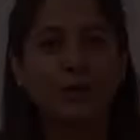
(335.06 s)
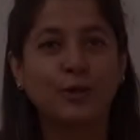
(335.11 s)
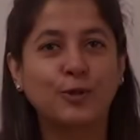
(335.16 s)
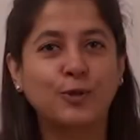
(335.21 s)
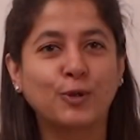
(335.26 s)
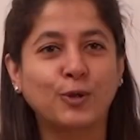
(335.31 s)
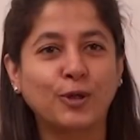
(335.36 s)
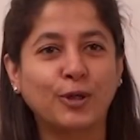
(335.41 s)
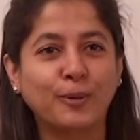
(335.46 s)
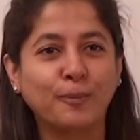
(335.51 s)

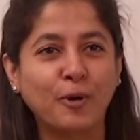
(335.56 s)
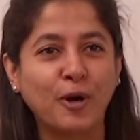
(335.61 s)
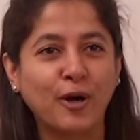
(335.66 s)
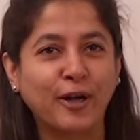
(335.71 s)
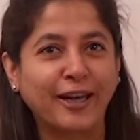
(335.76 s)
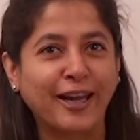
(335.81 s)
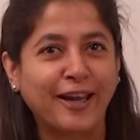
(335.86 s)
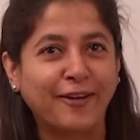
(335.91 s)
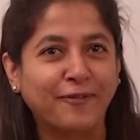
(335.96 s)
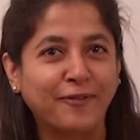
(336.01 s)
So come
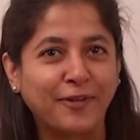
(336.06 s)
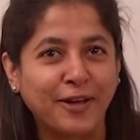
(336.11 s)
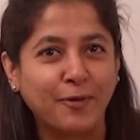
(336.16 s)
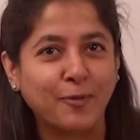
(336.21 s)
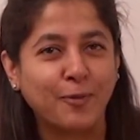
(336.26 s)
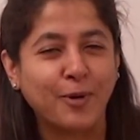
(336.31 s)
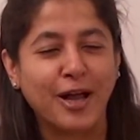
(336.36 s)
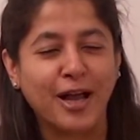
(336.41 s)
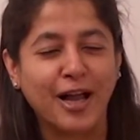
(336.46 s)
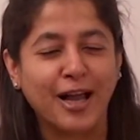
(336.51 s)
on
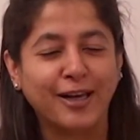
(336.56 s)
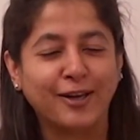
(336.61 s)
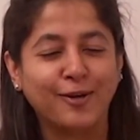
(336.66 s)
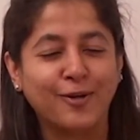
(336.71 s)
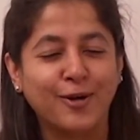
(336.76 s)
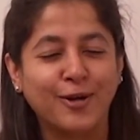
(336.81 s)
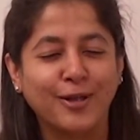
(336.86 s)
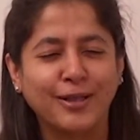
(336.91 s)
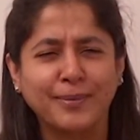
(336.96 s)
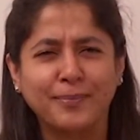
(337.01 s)
everyone,
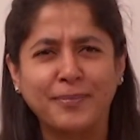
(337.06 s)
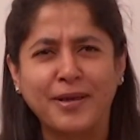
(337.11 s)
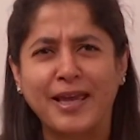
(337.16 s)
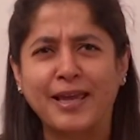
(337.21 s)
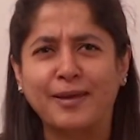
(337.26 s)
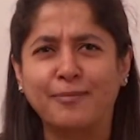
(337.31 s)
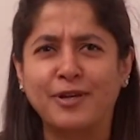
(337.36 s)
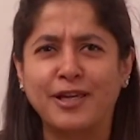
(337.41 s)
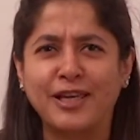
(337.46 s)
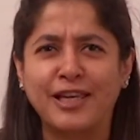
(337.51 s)
all the
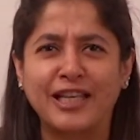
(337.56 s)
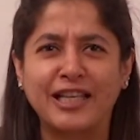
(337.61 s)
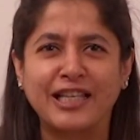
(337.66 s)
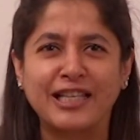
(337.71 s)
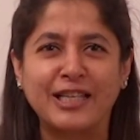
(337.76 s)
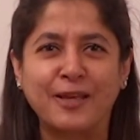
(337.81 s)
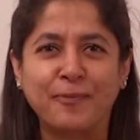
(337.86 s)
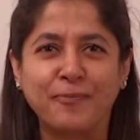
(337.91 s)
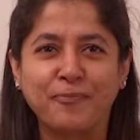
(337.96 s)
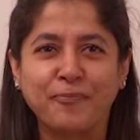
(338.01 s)

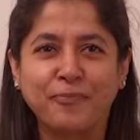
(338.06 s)
babies.